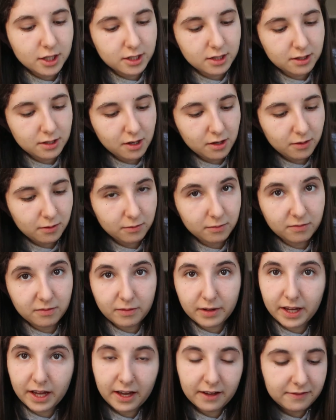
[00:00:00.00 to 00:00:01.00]
So
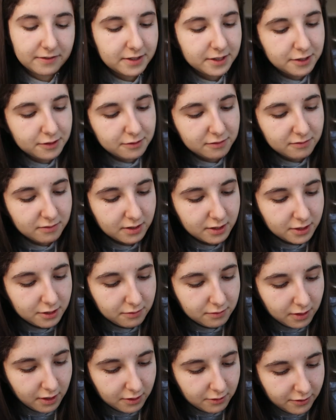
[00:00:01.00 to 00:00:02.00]
we have to
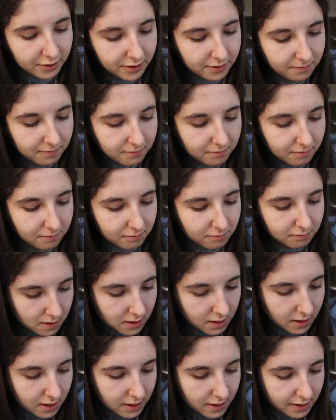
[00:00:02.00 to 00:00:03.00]
do laundry
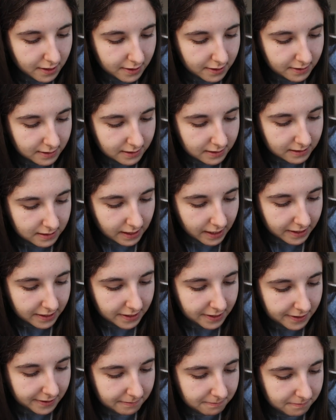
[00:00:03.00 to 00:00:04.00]

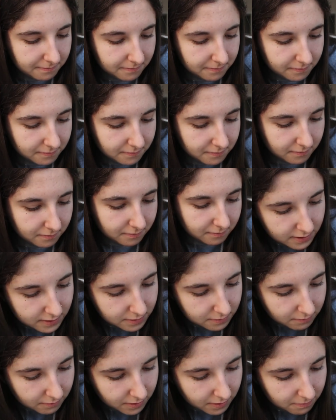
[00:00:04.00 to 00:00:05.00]
tidy up,
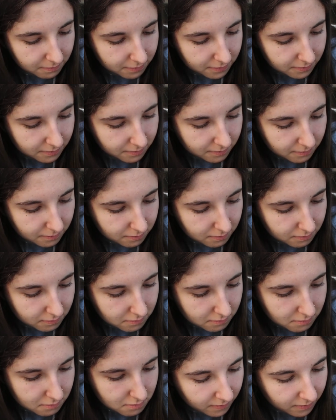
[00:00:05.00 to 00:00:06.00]
sweep,
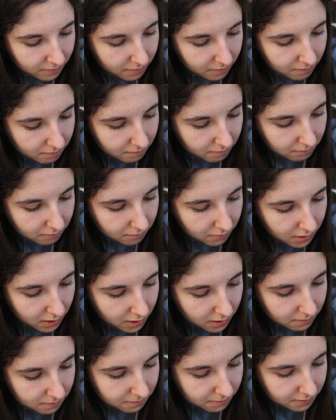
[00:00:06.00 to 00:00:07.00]

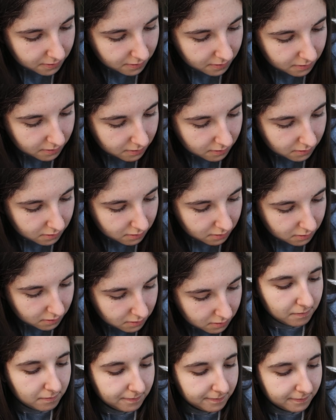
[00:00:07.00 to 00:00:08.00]
mop,
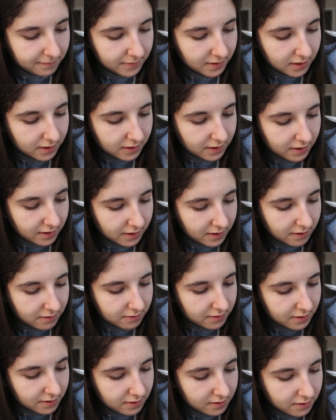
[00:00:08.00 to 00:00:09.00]
mm, clean
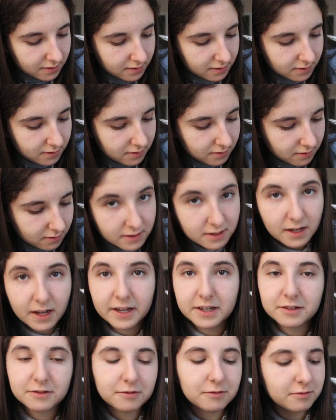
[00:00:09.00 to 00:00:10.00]
counters.
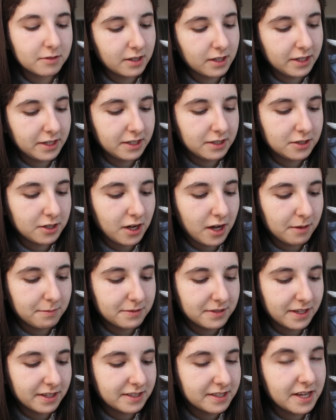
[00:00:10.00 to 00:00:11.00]
I drew clean
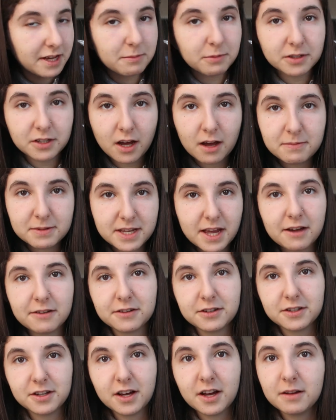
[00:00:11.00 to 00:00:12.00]
tops, like tabletops,
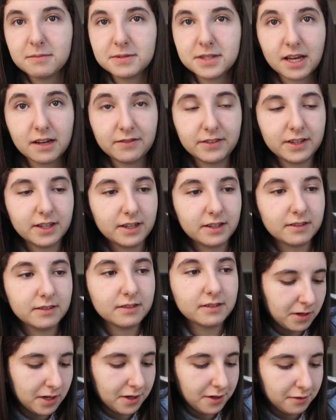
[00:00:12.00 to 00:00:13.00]
countertops, everything.
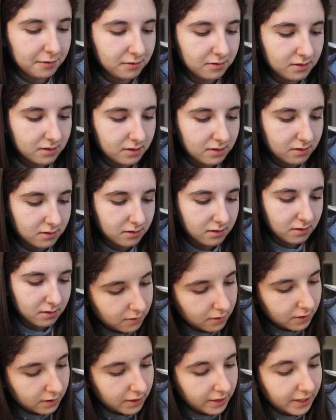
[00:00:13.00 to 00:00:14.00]
Windows,
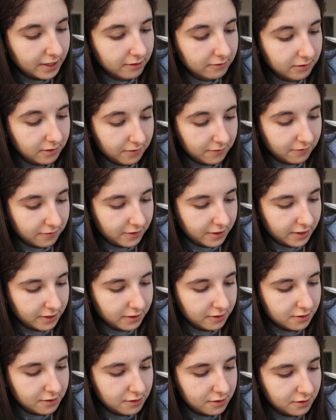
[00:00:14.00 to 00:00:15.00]
clean out the
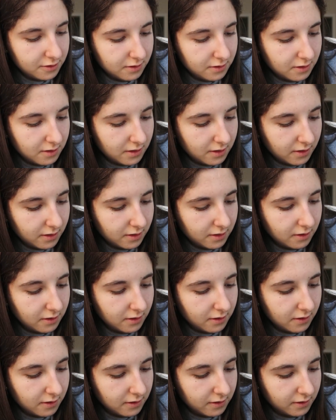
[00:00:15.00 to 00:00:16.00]
fridge. I think a
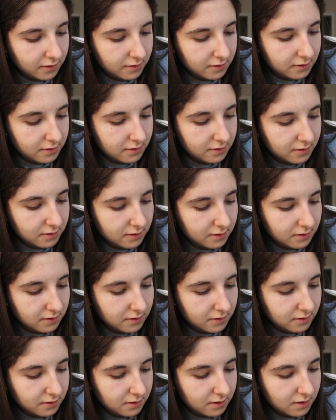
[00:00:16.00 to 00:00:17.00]
lot of things
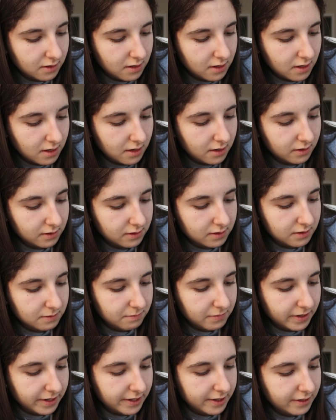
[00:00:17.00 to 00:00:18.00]

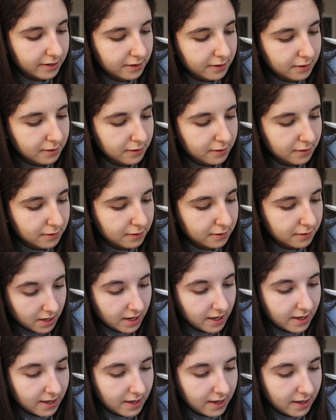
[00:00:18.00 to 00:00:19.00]
expire.
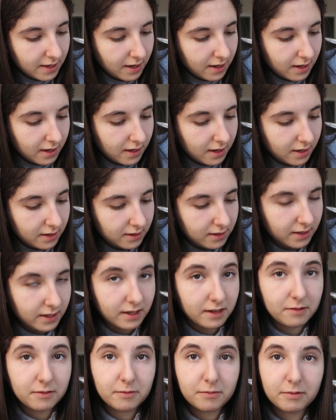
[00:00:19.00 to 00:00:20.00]
Uh,
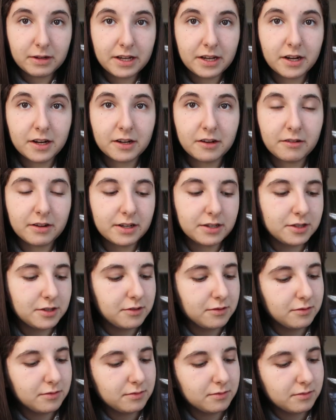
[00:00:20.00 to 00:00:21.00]
then we are going
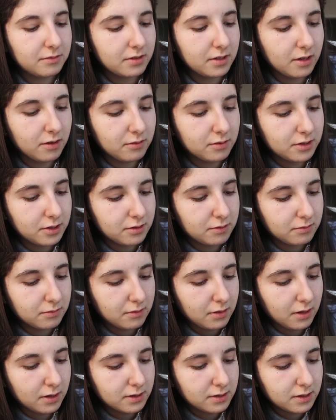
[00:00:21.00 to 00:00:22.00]
to go to
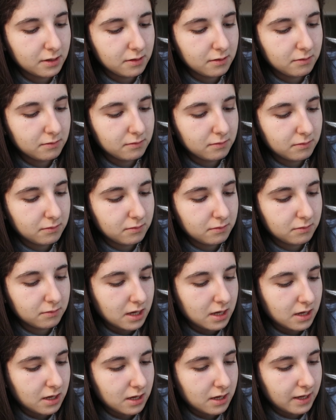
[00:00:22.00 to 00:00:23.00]
Costco,
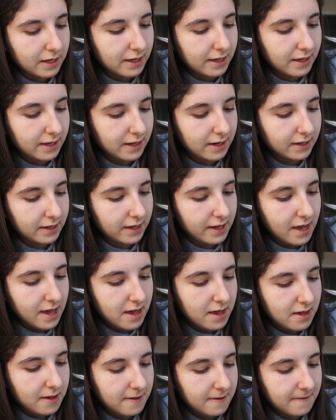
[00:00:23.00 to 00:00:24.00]
get a
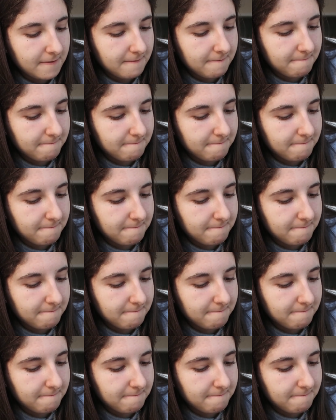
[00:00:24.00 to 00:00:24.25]
cake.